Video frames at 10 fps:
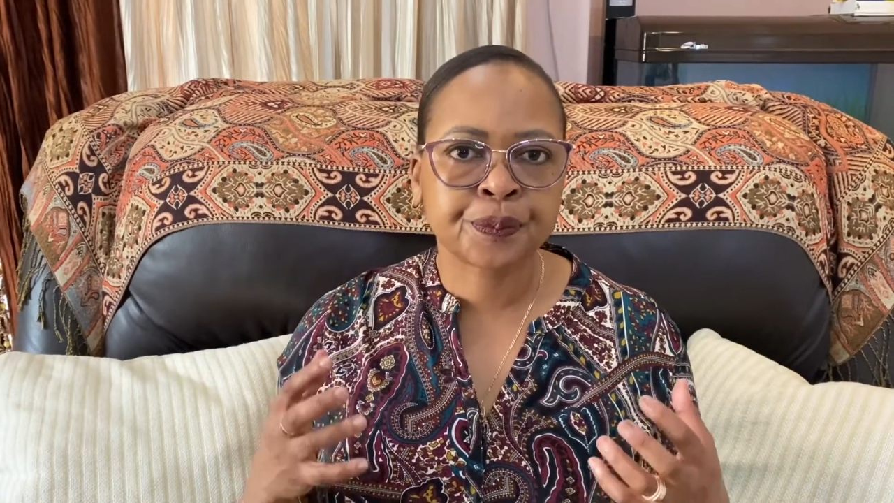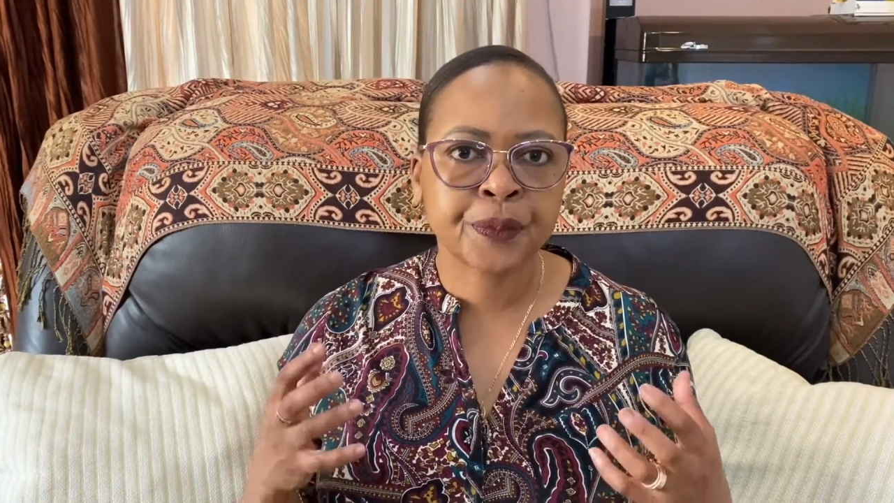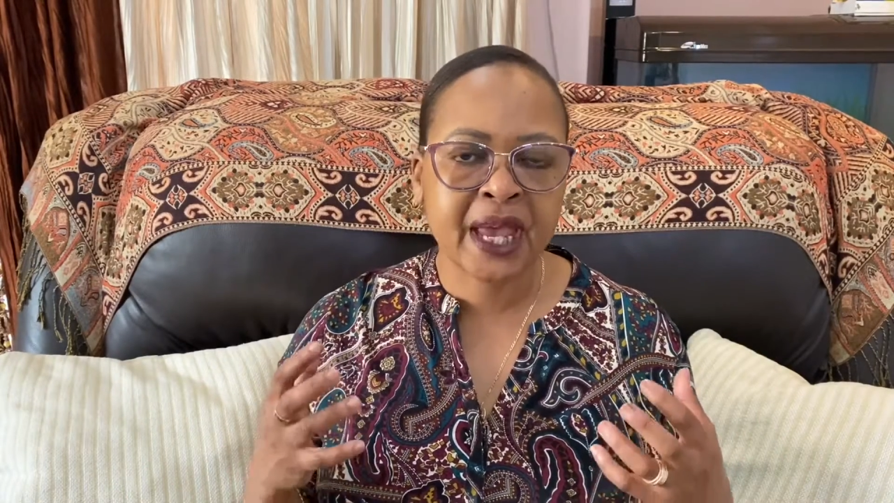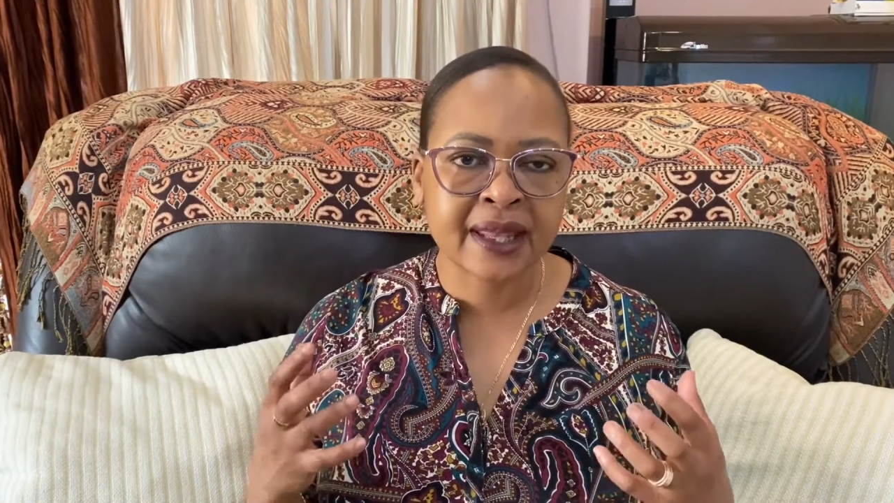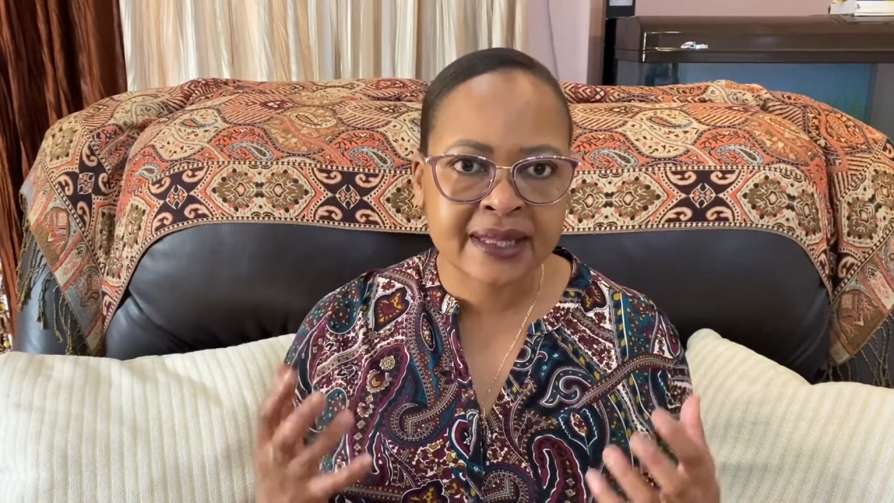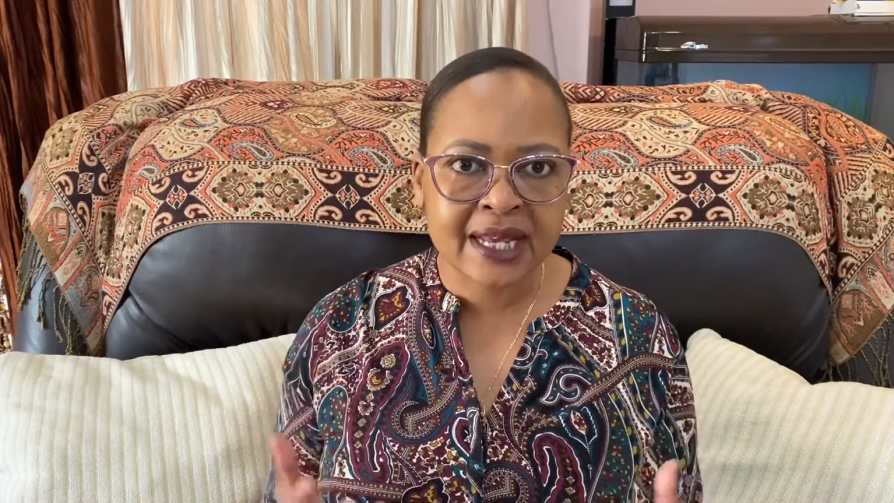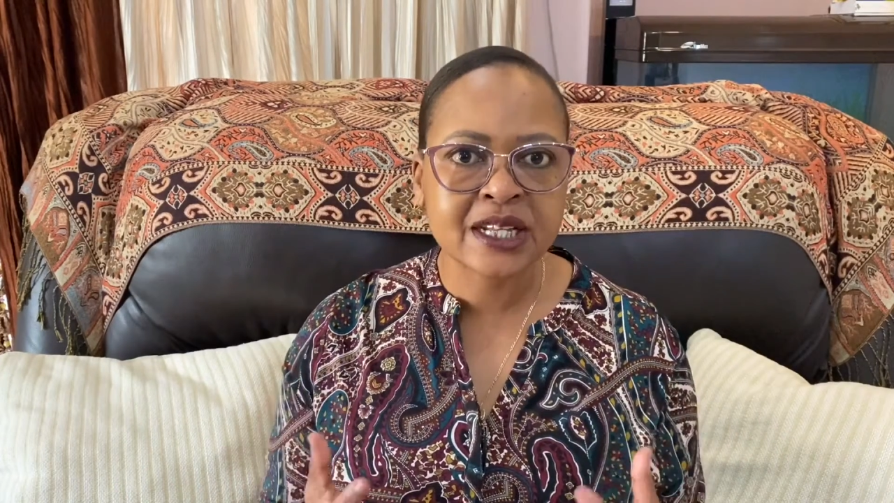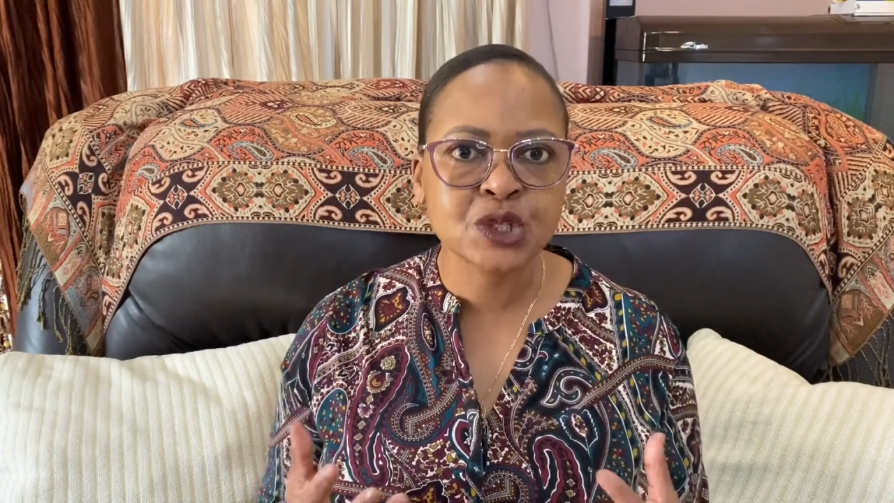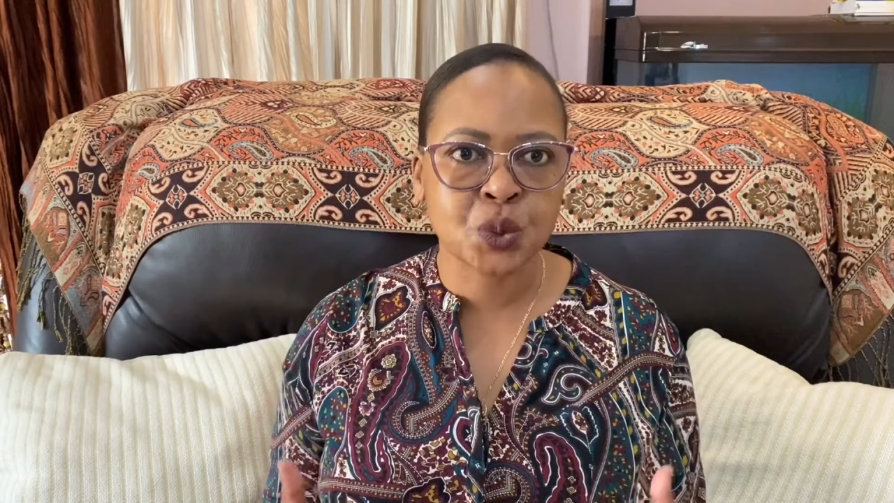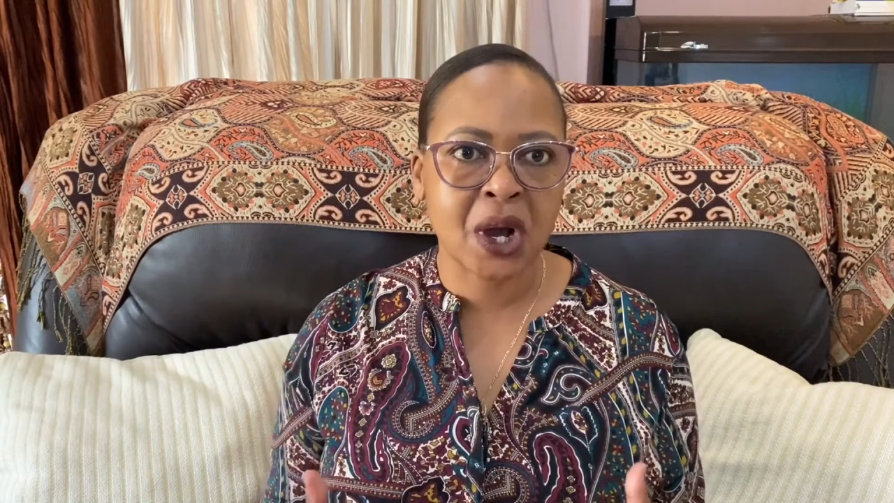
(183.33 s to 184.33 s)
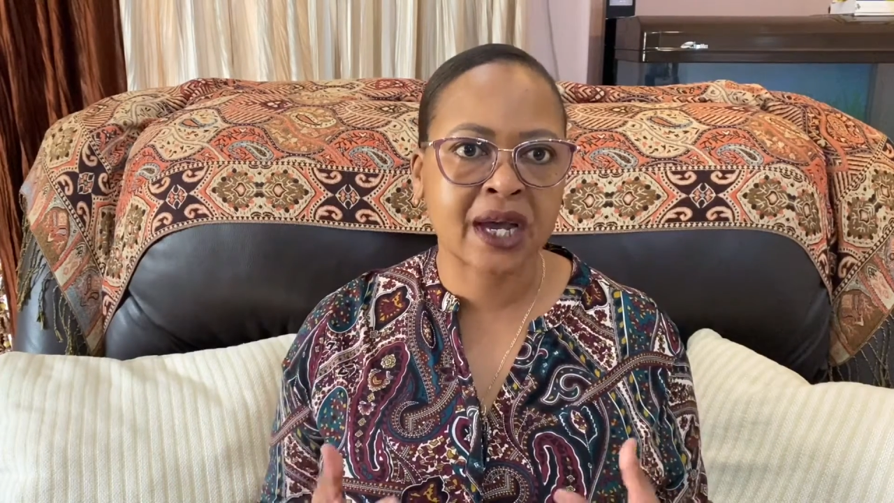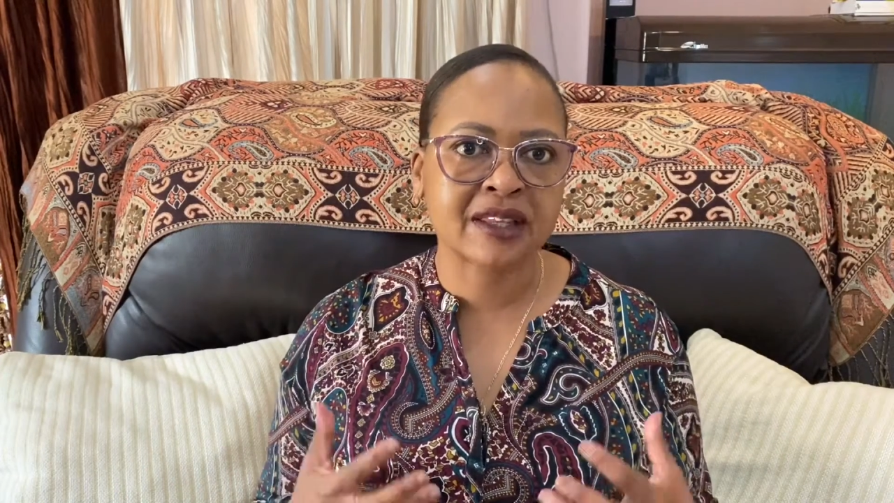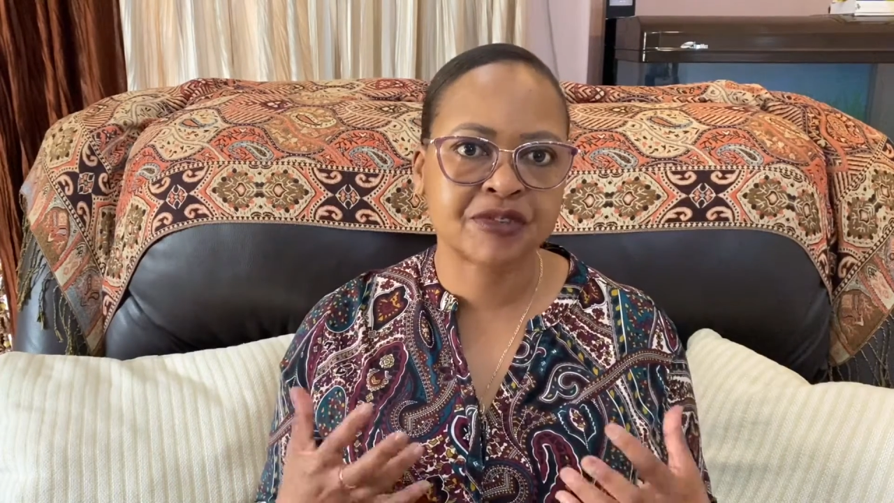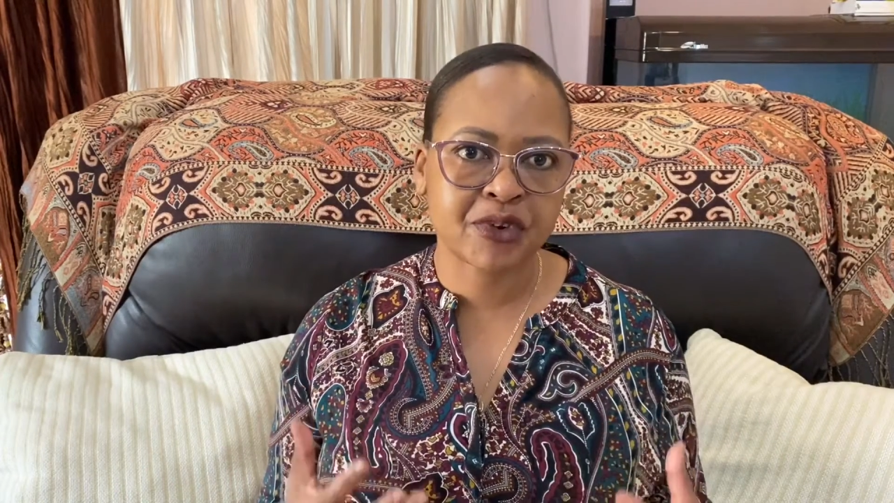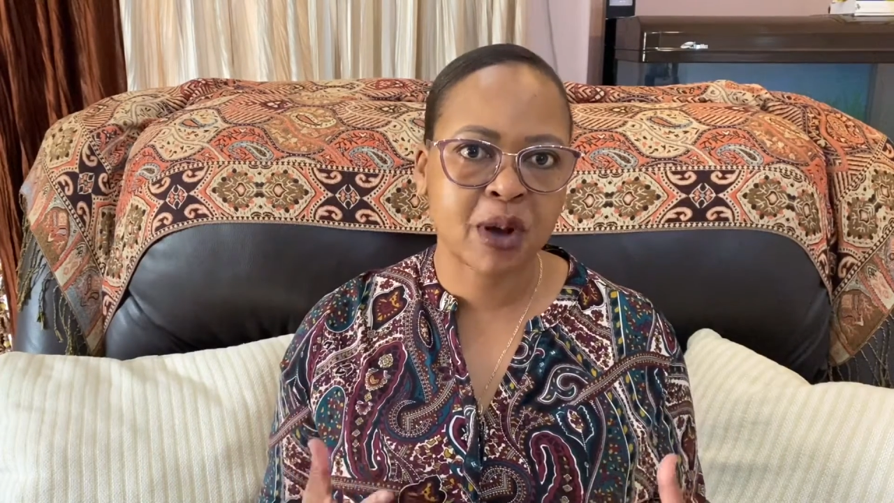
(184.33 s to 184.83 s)
And that is why the
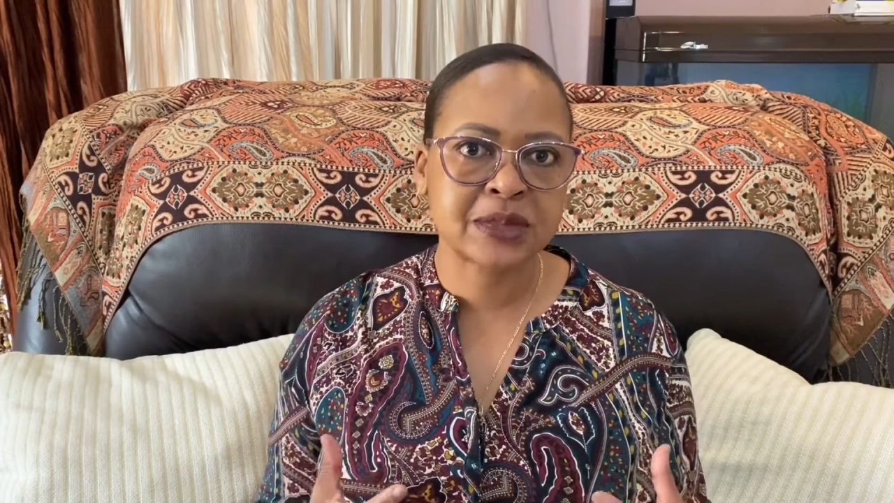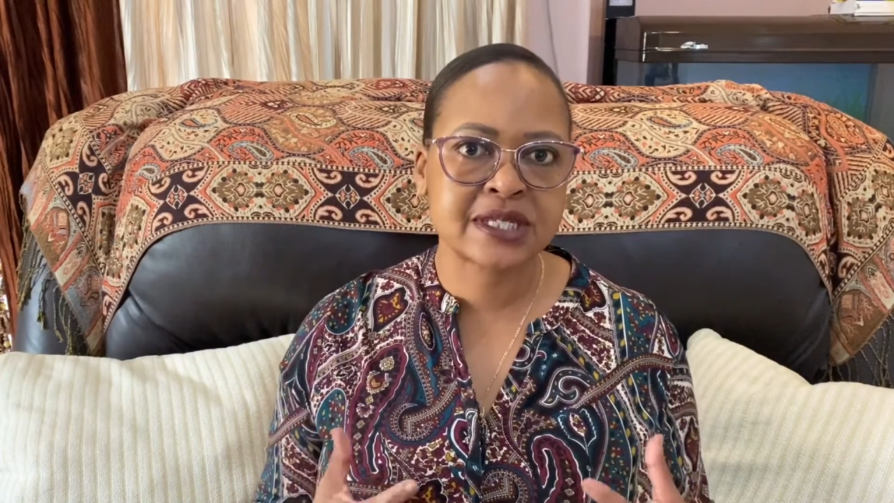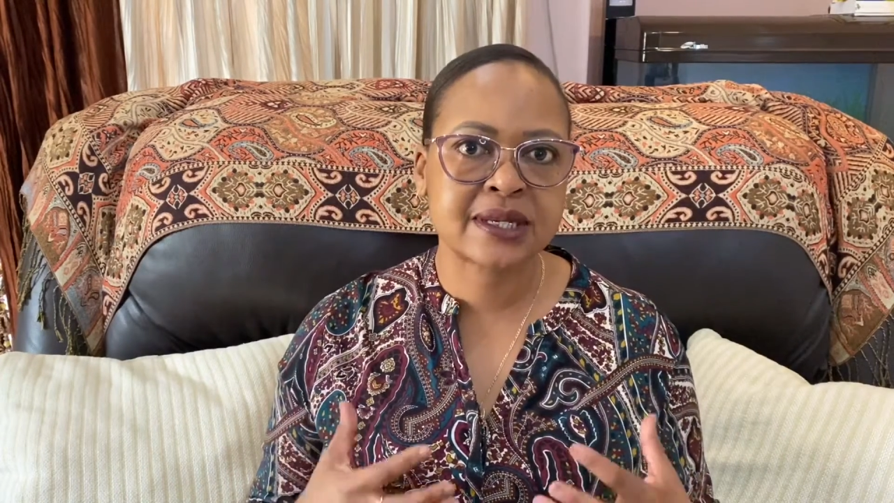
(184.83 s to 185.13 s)
pharmacy